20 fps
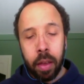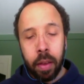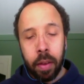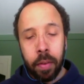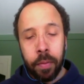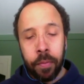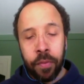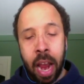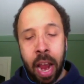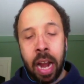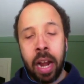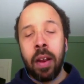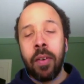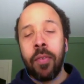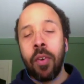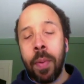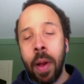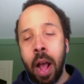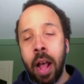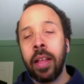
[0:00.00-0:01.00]
fighting
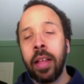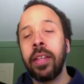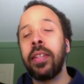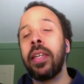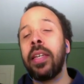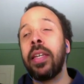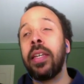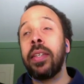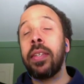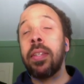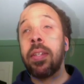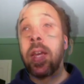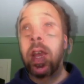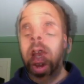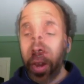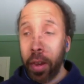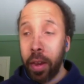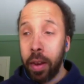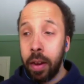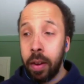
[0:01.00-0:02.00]
for policies
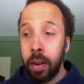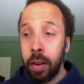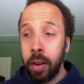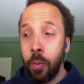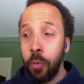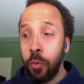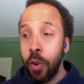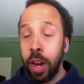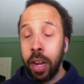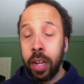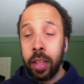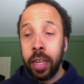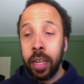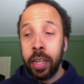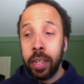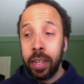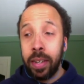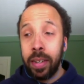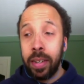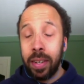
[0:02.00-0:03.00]
that don't frankly
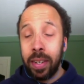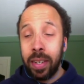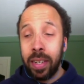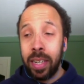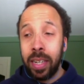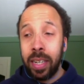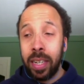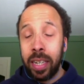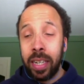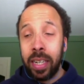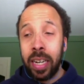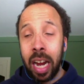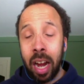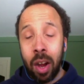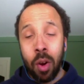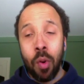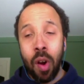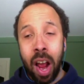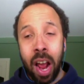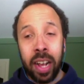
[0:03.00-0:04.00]

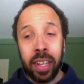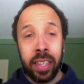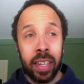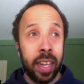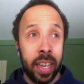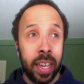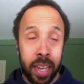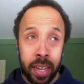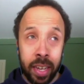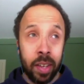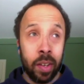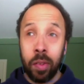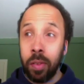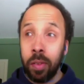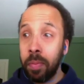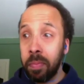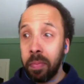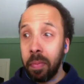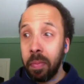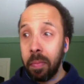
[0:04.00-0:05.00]
terrorize and
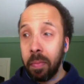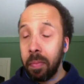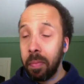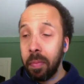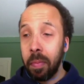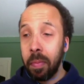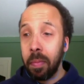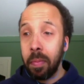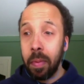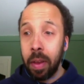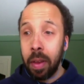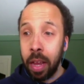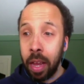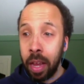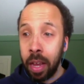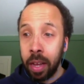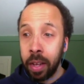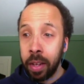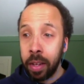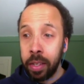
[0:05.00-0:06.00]
kill
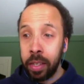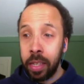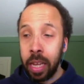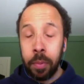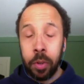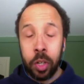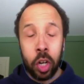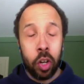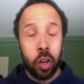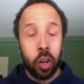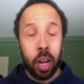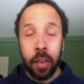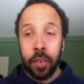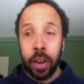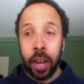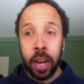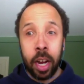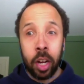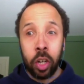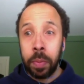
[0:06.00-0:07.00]
same gender
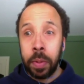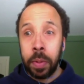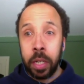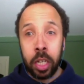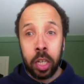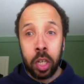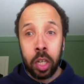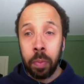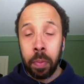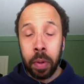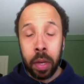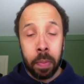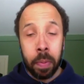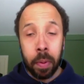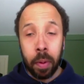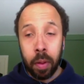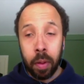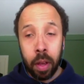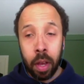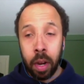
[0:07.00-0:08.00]
loving and LGBTQ
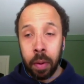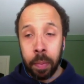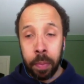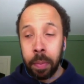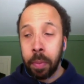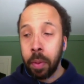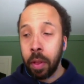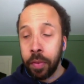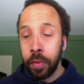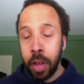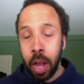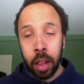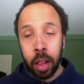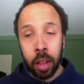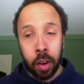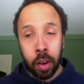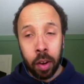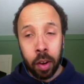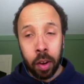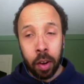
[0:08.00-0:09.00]
people and people of
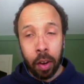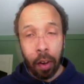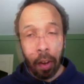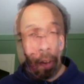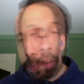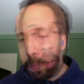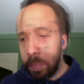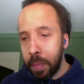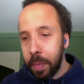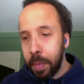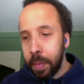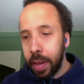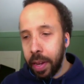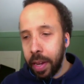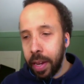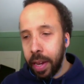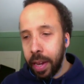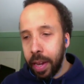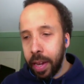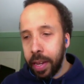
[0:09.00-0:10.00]
color.
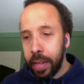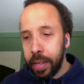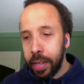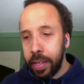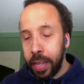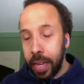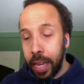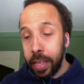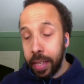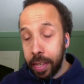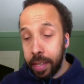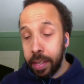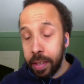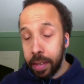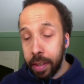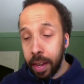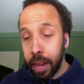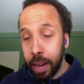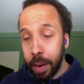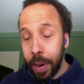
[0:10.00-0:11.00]
Seeing this
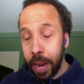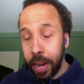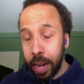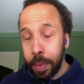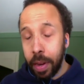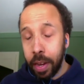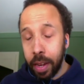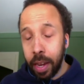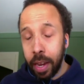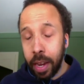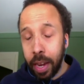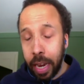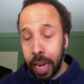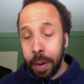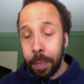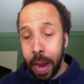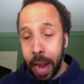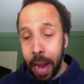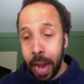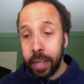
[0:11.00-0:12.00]
pandemic
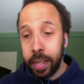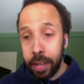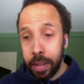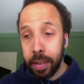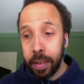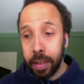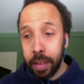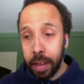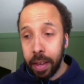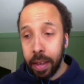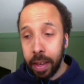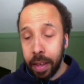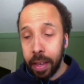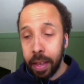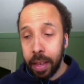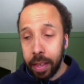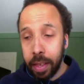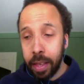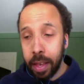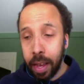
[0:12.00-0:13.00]
impact
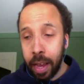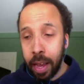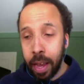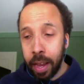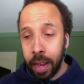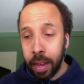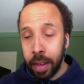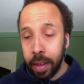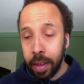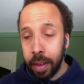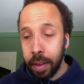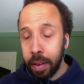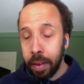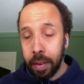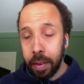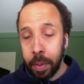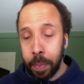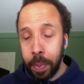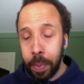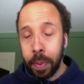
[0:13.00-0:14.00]

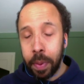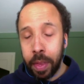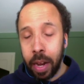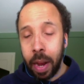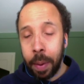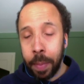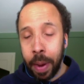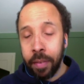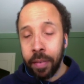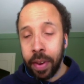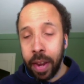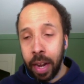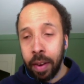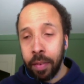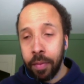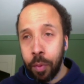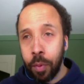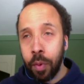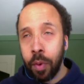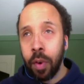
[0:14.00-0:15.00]
the people that I'm advocating
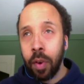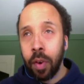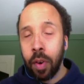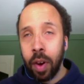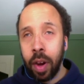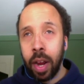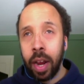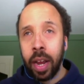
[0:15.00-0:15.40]
for